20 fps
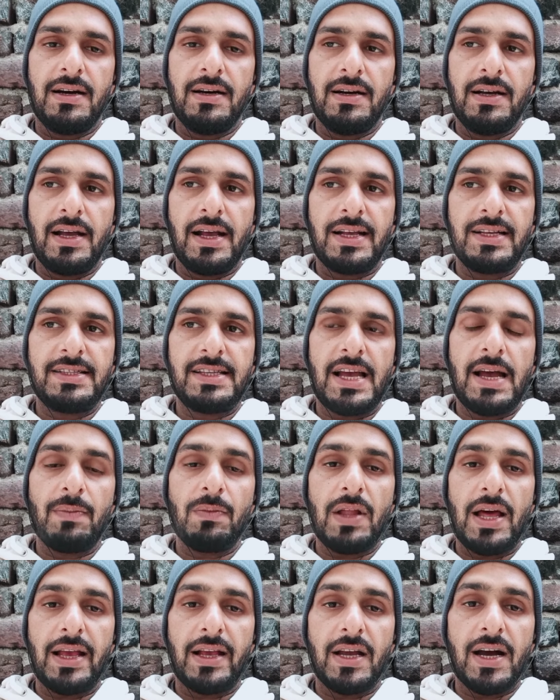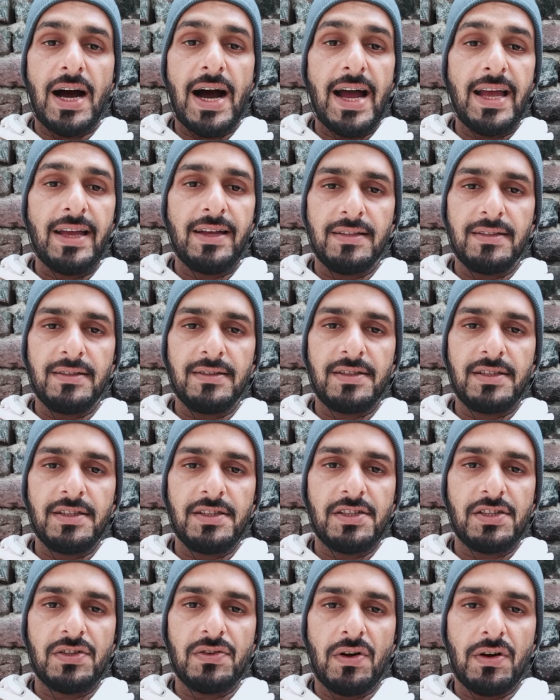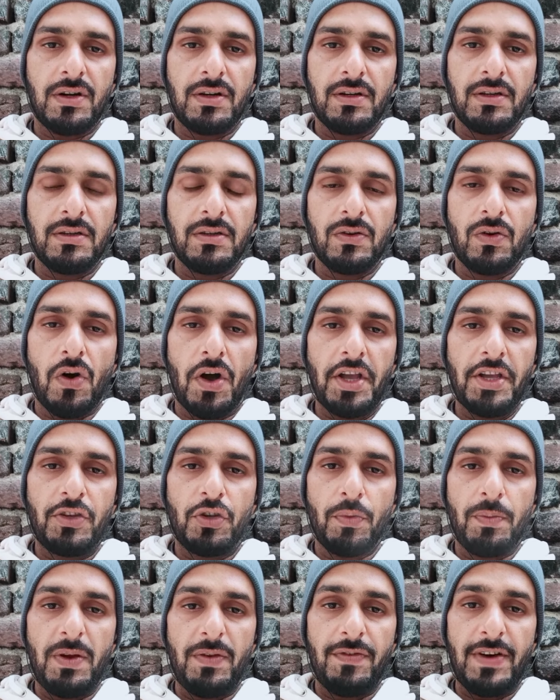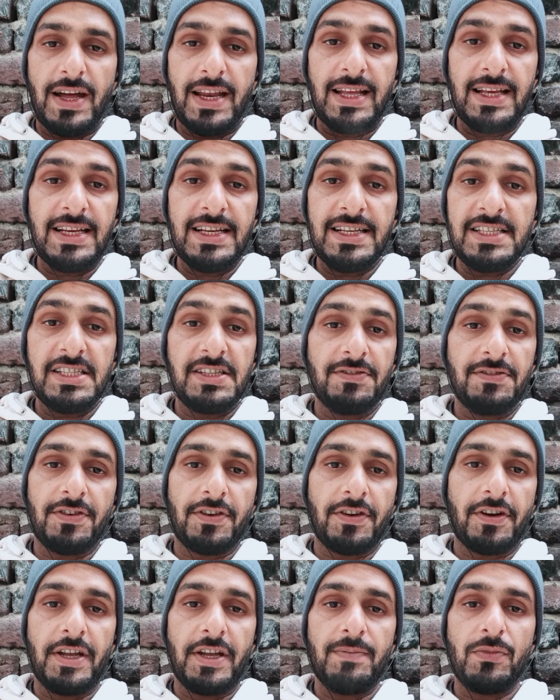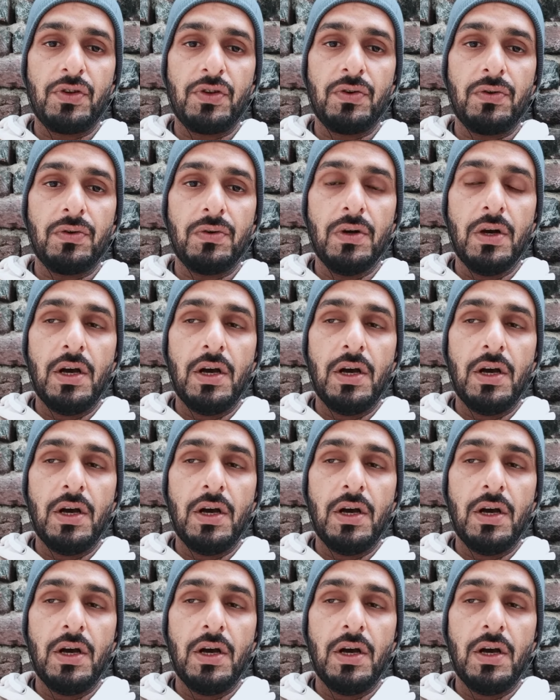exam like IELTS, it's not going to be very easy for him to